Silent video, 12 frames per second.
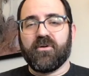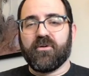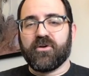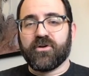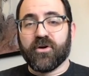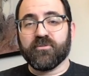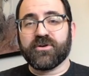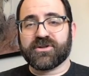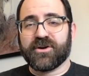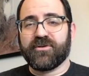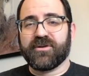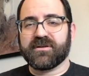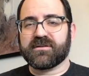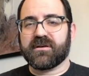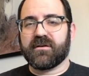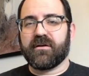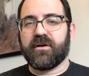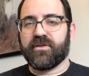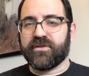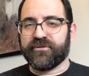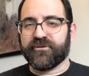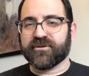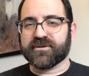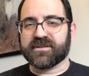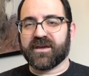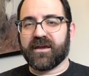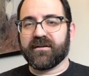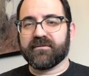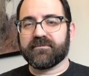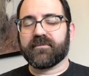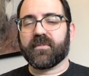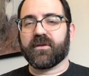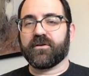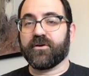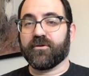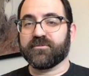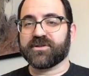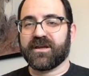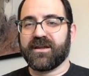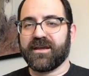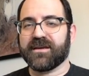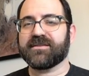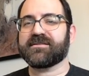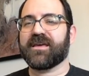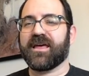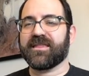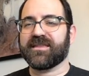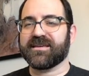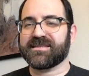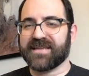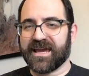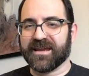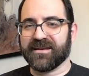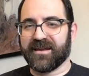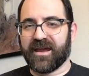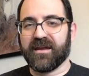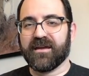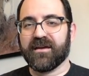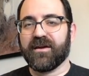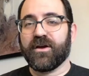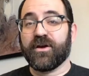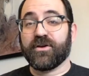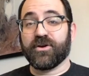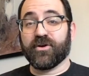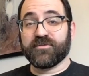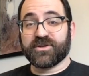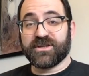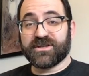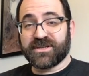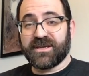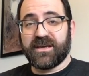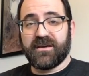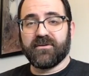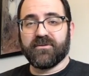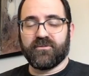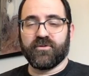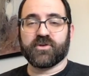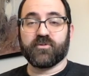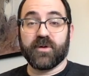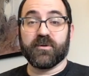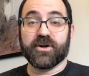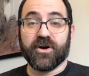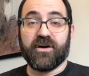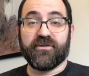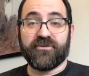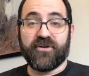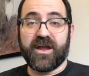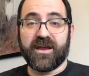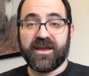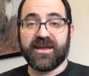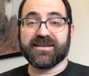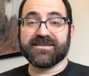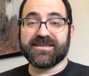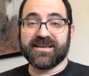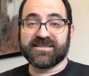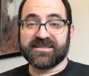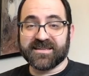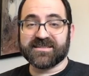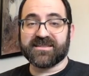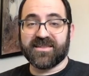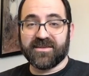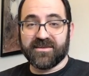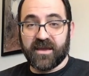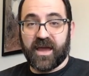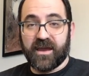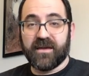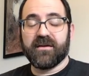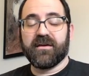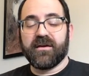Yom Rishon is the first day. Yom Sheni is the second day. Yom Shishi, which we would call Friday, is the sixth day.